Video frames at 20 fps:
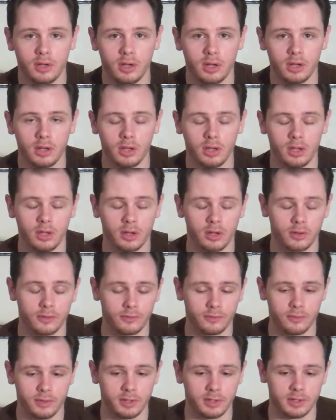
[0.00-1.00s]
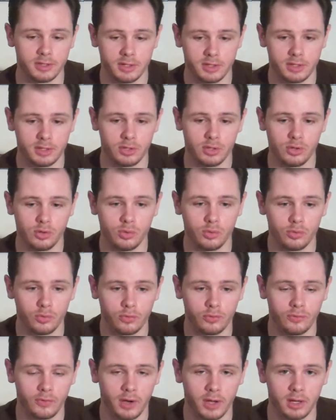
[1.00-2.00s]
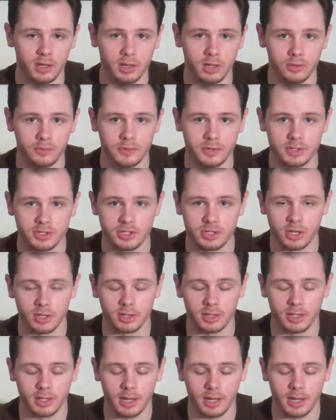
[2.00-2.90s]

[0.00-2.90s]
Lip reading: along until you finally reach Zelda.